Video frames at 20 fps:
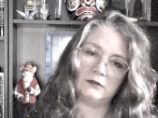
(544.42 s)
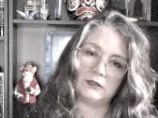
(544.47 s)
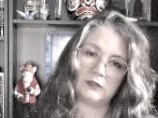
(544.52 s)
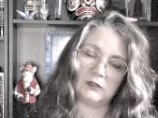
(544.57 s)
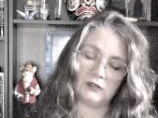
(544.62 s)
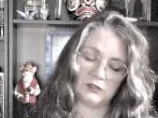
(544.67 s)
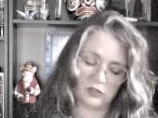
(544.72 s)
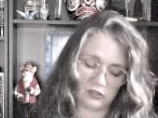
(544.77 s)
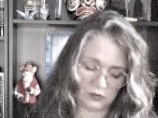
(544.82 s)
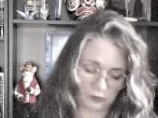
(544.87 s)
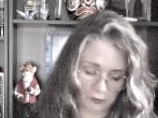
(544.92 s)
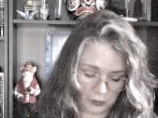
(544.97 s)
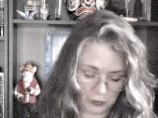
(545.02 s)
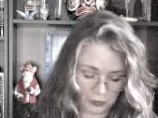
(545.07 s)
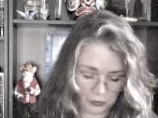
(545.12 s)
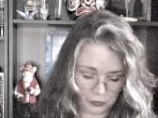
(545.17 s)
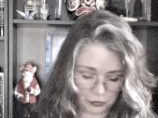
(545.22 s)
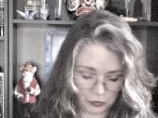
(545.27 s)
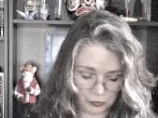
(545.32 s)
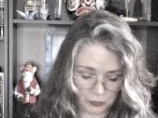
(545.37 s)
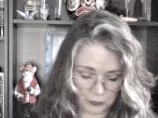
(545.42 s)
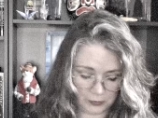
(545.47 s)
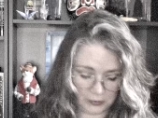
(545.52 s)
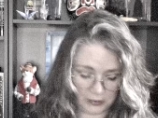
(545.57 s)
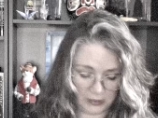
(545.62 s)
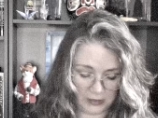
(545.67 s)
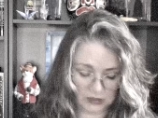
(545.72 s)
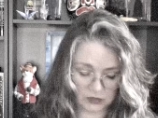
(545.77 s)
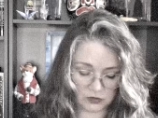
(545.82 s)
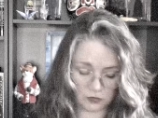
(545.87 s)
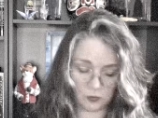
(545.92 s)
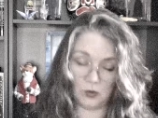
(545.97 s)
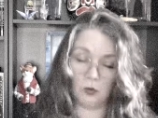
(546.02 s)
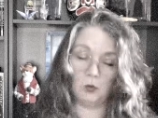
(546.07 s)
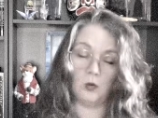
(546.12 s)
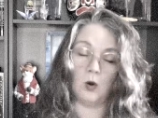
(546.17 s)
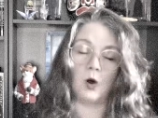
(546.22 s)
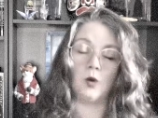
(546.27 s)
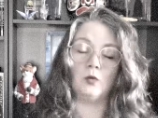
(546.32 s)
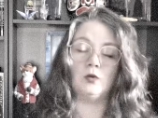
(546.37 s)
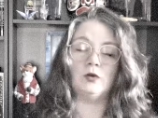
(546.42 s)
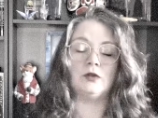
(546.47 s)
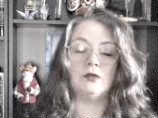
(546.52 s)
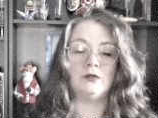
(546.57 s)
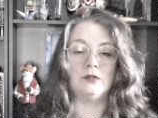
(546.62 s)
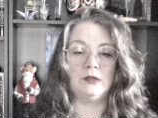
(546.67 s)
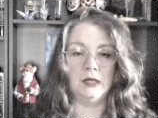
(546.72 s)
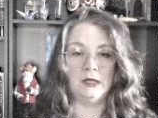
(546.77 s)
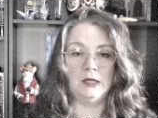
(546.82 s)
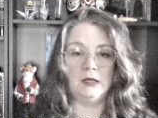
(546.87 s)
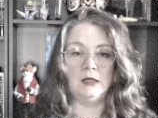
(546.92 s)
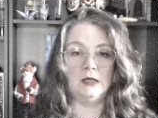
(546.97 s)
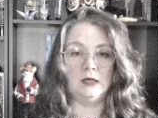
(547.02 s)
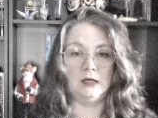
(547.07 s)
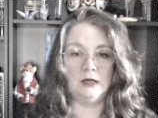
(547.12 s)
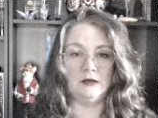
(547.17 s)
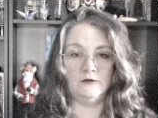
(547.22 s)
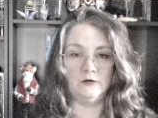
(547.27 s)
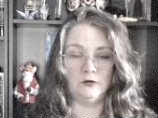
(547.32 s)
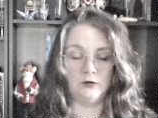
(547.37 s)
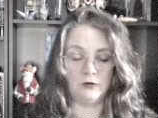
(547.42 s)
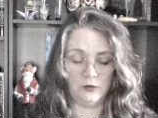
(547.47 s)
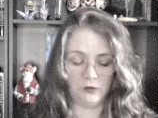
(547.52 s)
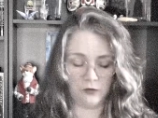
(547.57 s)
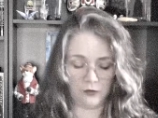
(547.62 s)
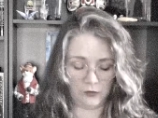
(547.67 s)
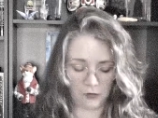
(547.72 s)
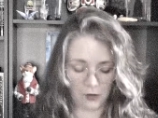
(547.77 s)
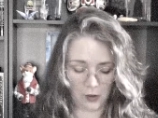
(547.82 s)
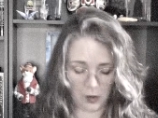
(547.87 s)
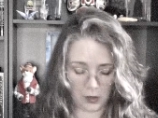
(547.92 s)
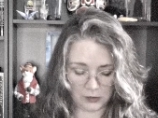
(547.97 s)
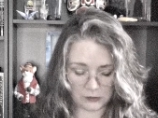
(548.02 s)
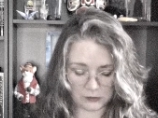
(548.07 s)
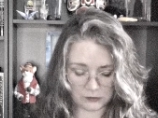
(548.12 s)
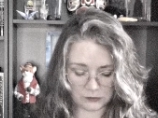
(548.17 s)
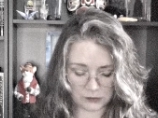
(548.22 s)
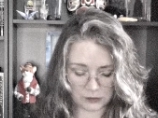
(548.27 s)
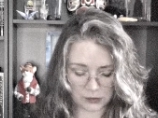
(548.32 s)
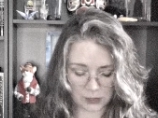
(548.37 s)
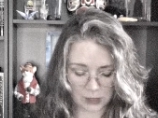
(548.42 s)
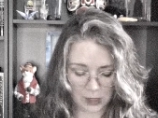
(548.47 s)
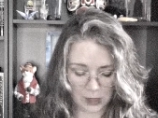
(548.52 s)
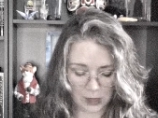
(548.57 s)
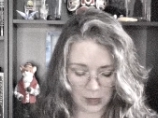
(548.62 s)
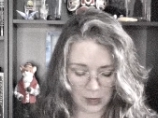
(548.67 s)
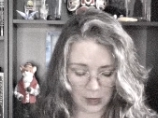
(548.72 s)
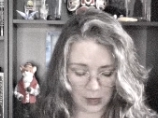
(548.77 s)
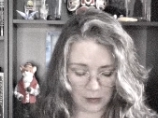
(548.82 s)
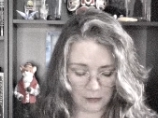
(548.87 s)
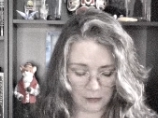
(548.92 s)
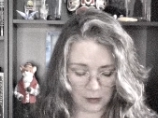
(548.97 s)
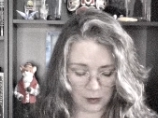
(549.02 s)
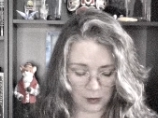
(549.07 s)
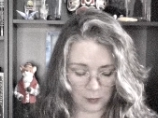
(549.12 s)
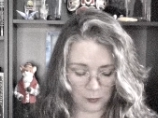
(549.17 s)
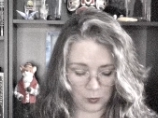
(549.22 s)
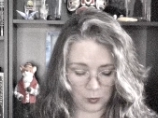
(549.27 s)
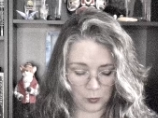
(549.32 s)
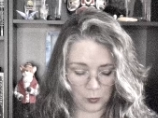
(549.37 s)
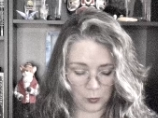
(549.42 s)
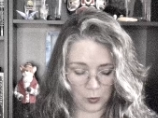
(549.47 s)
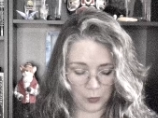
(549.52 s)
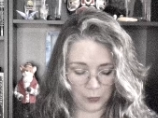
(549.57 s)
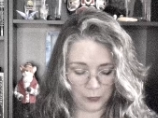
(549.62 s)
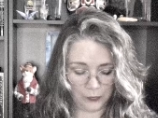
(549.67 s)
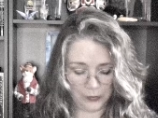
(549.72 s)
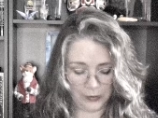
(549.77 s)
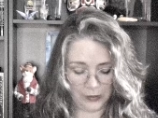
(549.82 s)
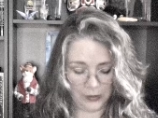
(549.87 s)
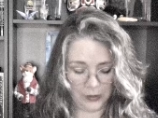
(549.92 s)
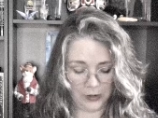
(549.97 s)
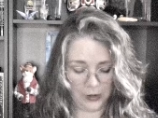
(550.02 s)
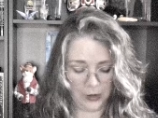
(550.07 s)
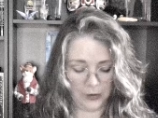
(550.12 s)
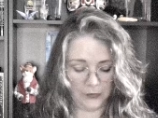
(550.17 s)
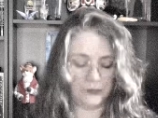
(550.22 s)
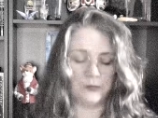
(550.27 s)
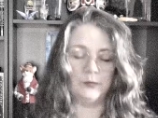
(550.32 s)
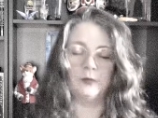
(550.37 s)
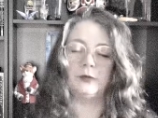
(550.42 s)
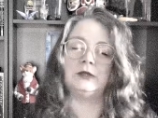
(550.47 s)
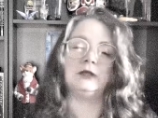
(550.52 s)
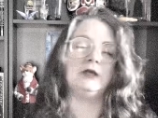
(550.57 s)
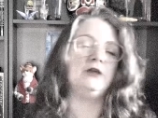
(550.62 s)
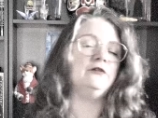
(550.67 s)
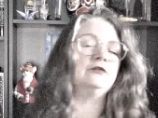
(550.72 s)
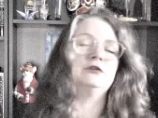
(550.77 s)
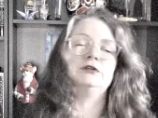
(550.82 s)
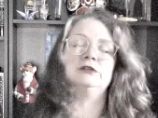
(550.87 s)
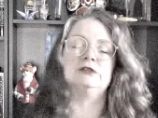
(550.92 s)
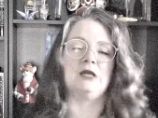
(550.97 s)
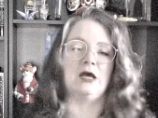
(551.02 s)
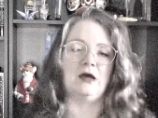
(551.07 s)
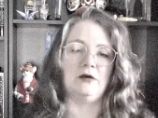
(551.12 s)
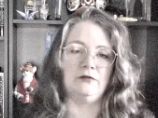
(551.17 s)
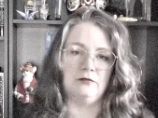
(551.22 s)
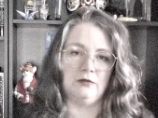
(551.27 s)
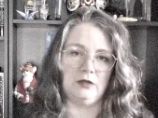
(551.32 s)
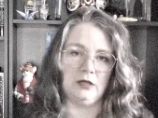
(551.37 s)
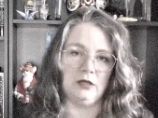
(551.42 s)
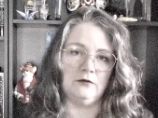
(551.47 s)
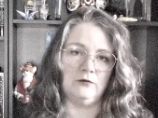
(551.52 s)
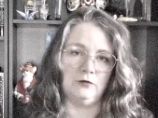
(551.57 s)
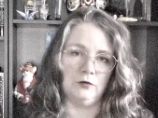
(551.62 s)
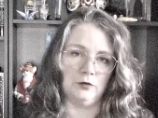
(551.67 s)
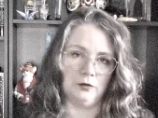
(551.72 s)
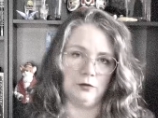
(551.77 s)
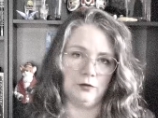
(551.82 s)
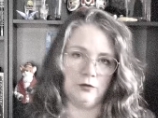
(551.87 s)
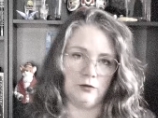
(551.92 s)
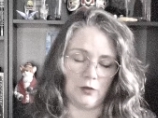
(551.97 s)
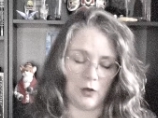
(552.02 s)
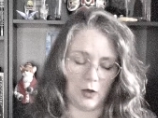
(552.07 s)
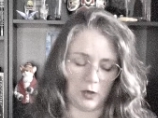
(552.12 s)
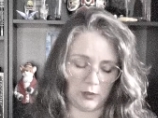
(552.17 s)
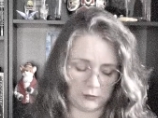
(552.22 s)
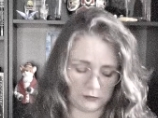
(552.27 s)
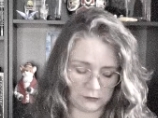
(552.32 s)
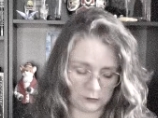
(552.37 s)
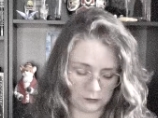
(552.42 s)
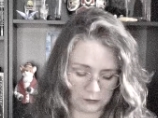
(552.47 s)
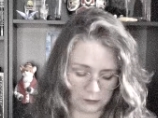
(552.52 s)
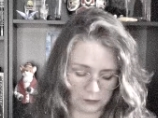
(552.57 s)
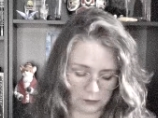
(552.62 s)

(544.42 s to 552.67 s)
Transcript: in a spiritual place, we won't think evil thoughts, and that we won't think other believers have evil thoughts.